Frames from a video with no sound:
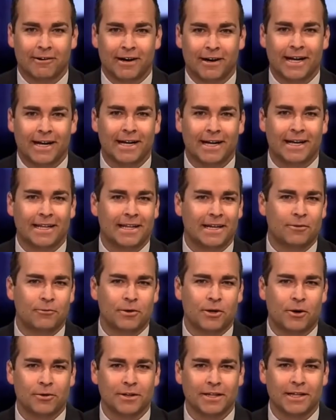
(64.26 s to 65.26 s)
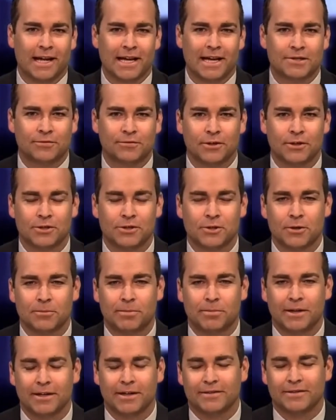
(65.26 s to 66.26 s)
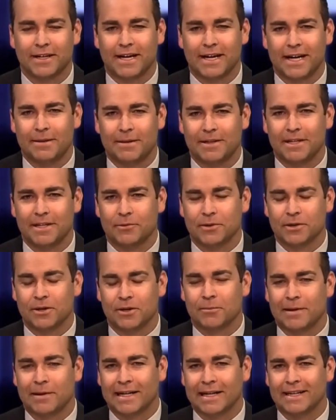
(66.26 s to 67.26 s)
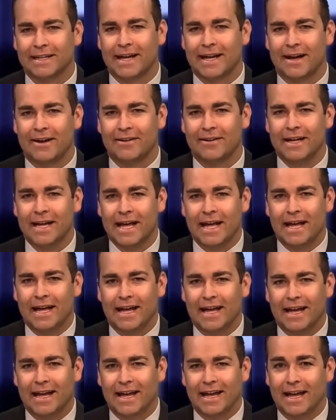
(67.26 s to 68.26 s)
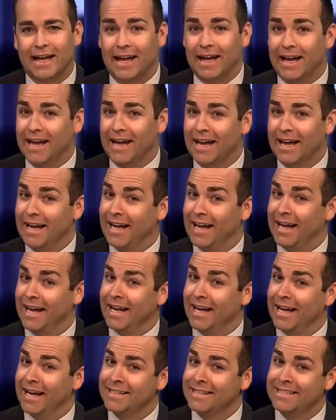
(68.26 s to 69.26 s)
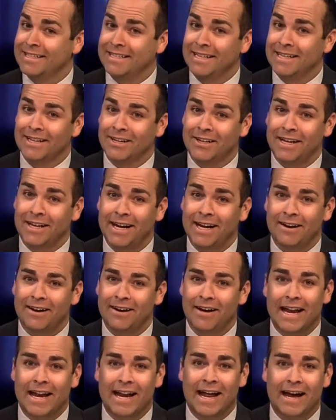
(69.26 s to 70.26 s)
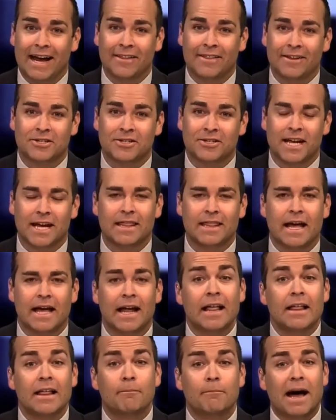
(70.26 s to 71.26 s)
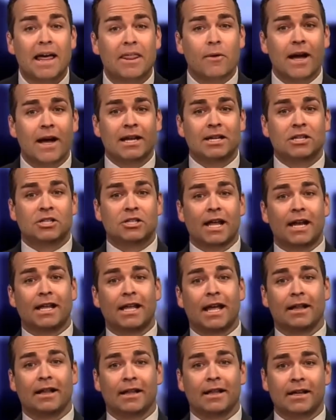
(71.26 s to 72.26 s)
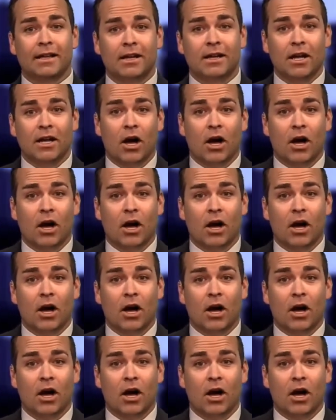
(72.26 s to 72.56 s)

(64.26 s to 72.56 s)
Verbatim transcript: right? And that it would only last for a short period of time. They're and changing their tune down. on that one, aren't they? It's still here, and now they're saying that. By the way, Janet Yellen,